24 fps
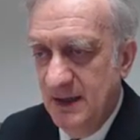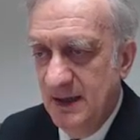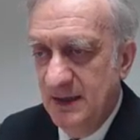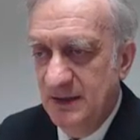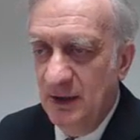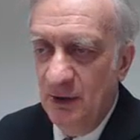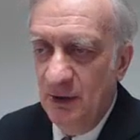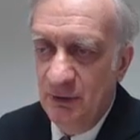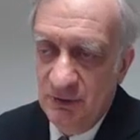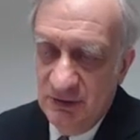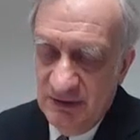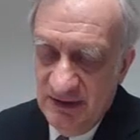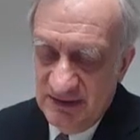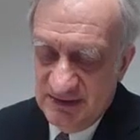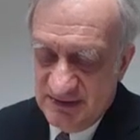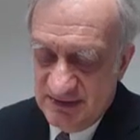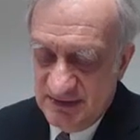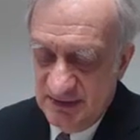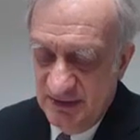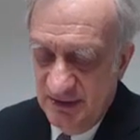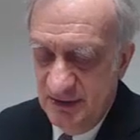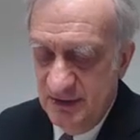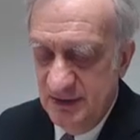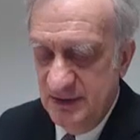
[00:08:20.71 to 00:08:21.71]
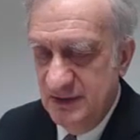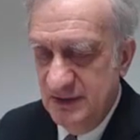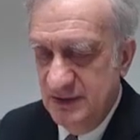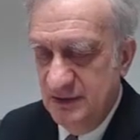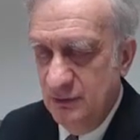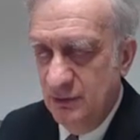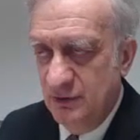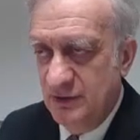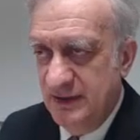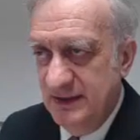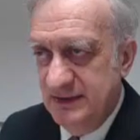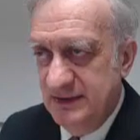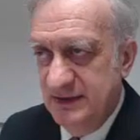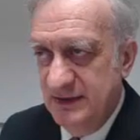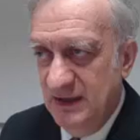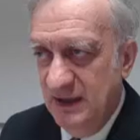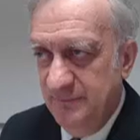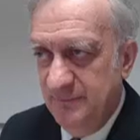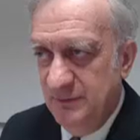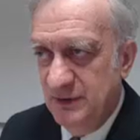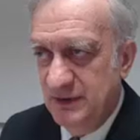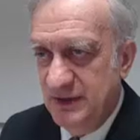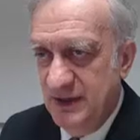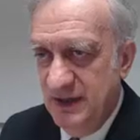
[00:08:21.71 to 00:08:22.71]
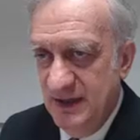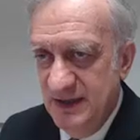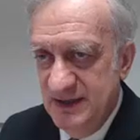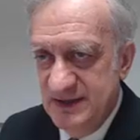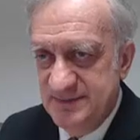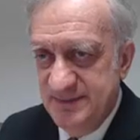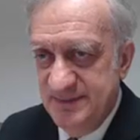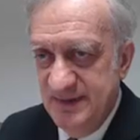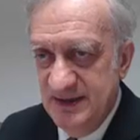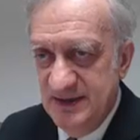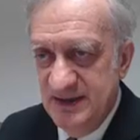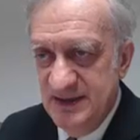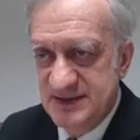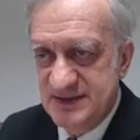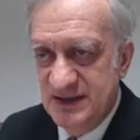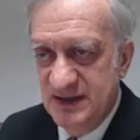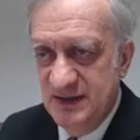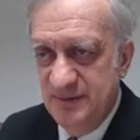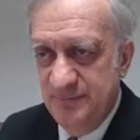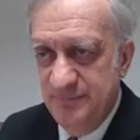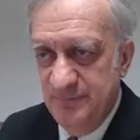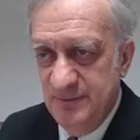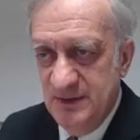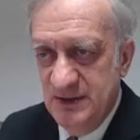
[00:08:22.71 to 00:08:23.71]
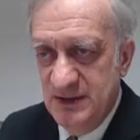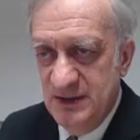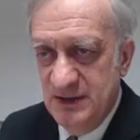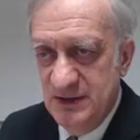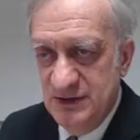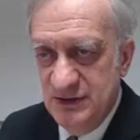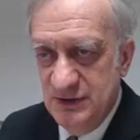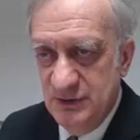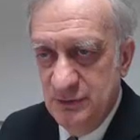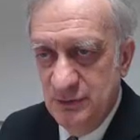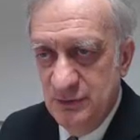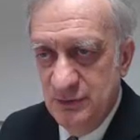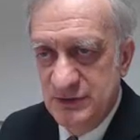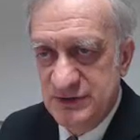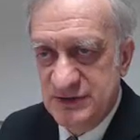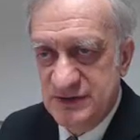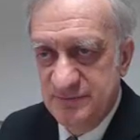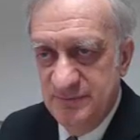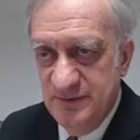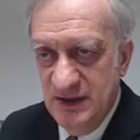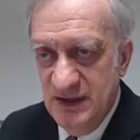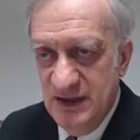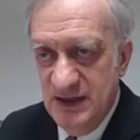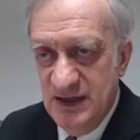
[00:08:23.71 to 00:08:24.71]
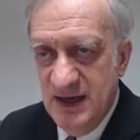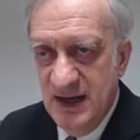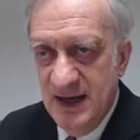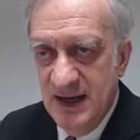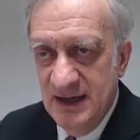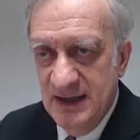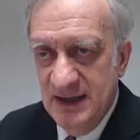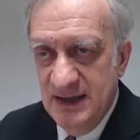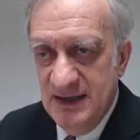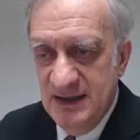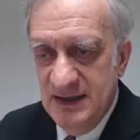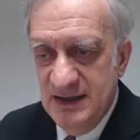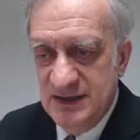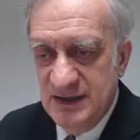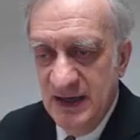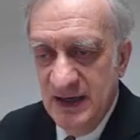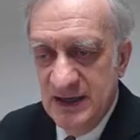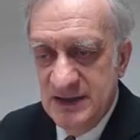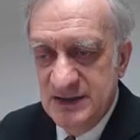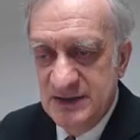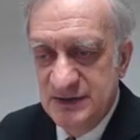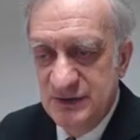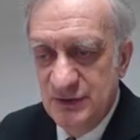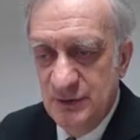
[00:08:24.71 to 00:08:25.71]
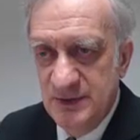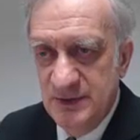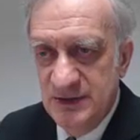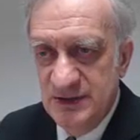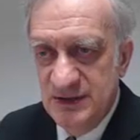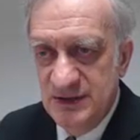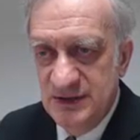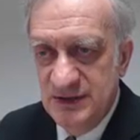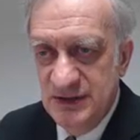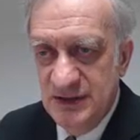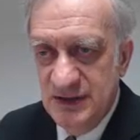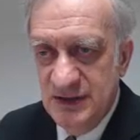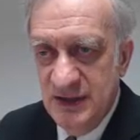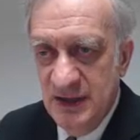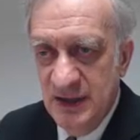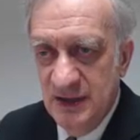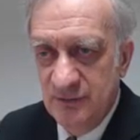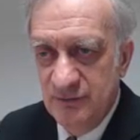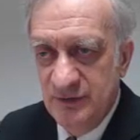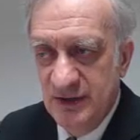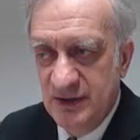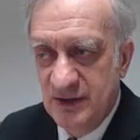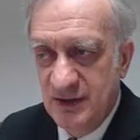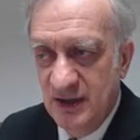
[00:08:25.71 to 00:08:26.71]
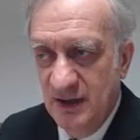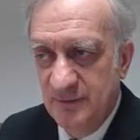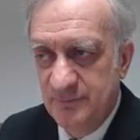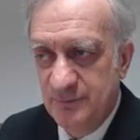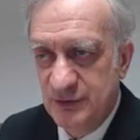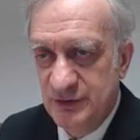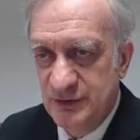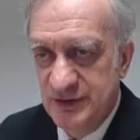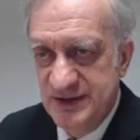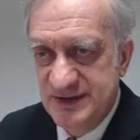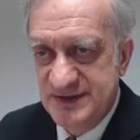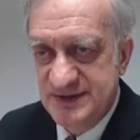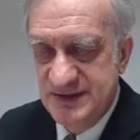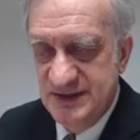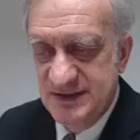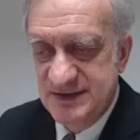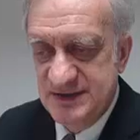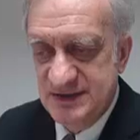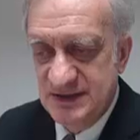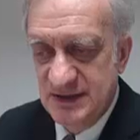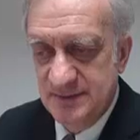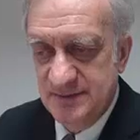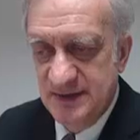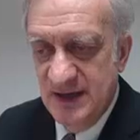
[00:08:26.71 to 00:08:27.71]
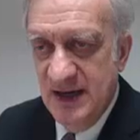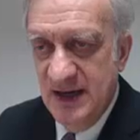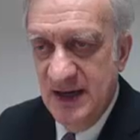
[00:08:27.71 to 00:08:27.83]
Now let's look at another case, that is if we use the heat and humidity recovery system.